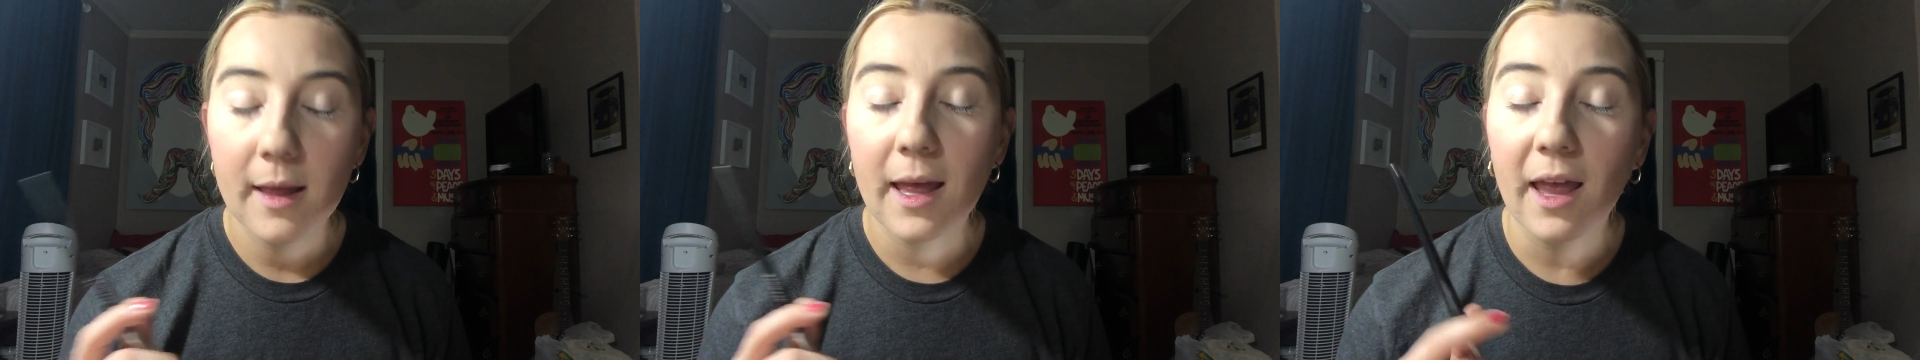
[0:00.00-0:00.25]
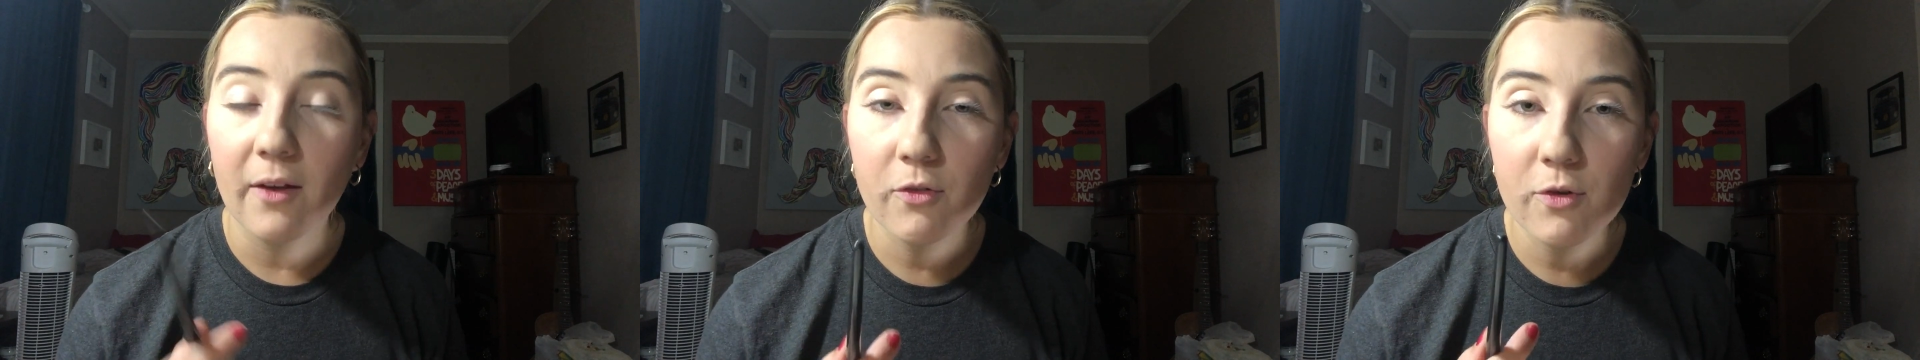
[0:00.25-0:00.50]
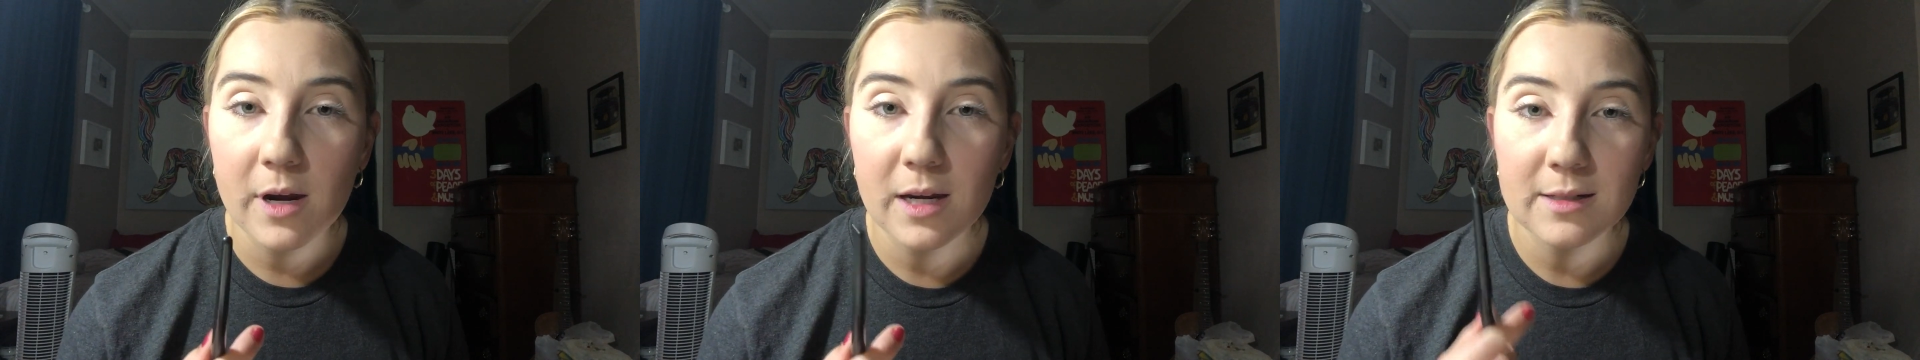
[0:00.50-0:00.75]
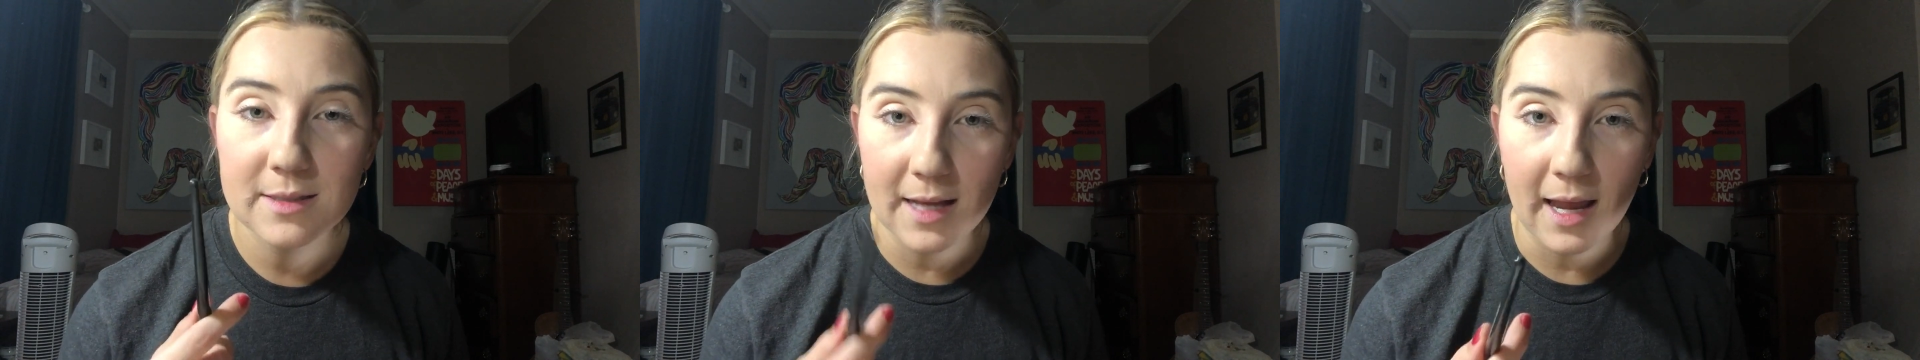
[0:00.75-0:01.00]
every
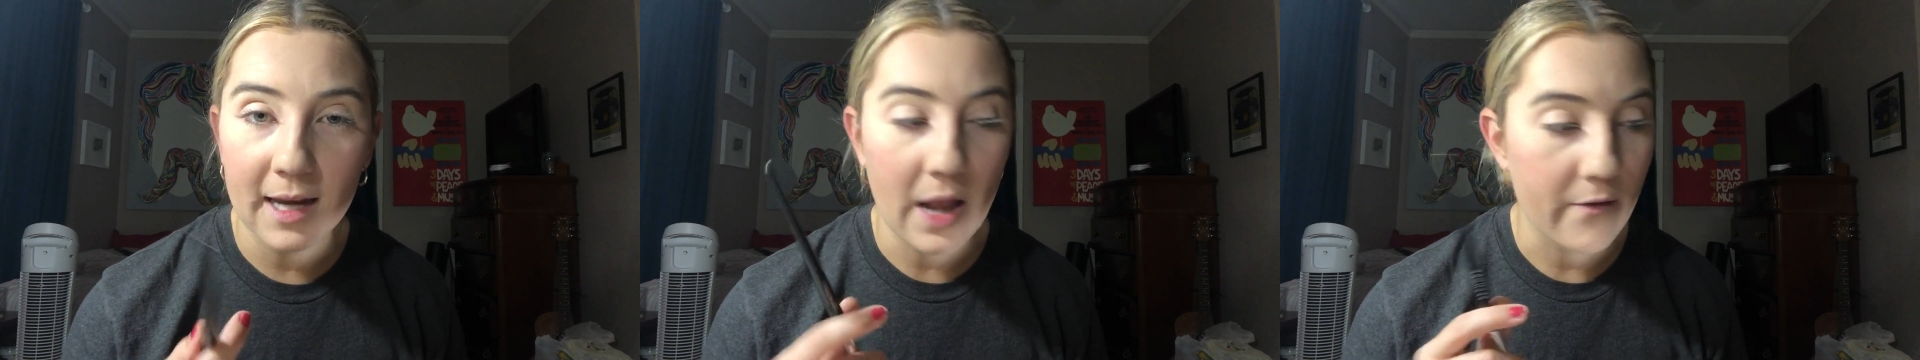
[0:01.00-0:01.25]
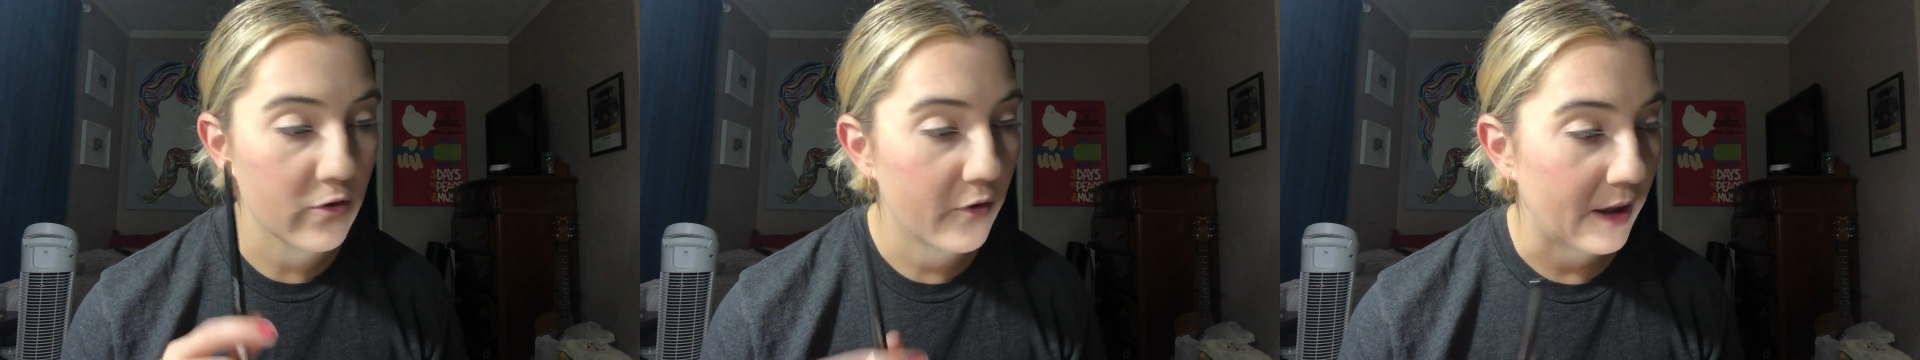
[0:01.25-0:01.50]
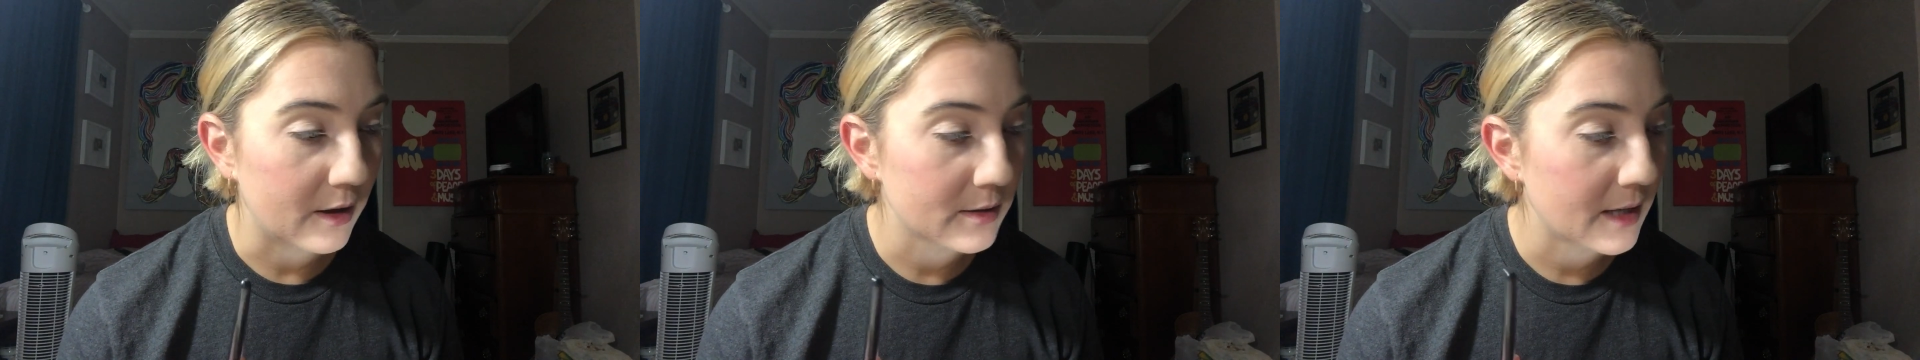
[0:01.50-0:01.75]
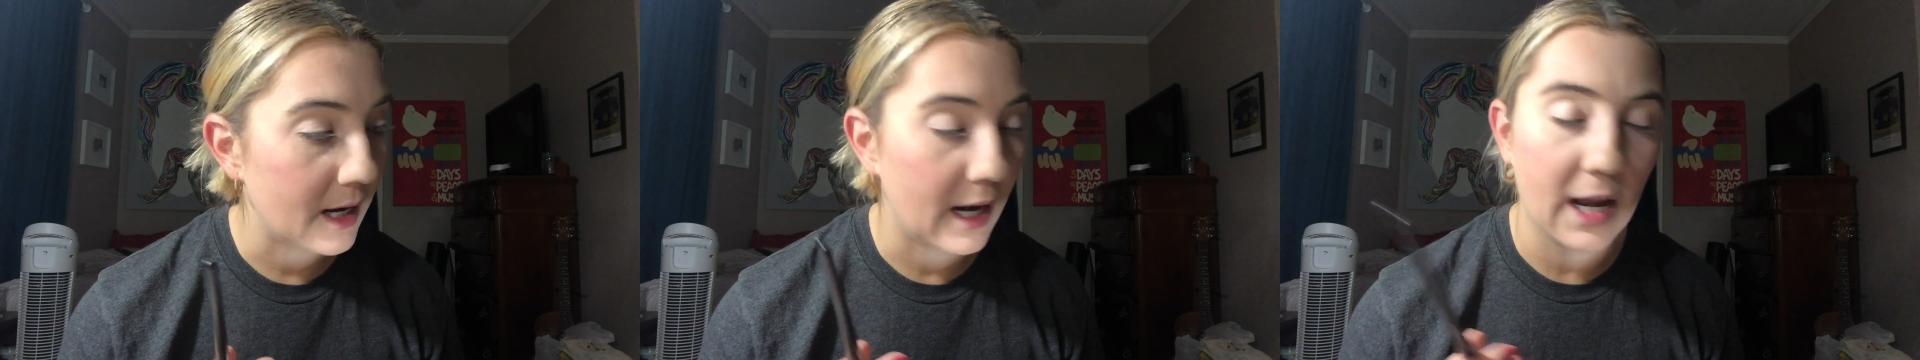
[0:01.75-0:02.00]
day, never fails, and I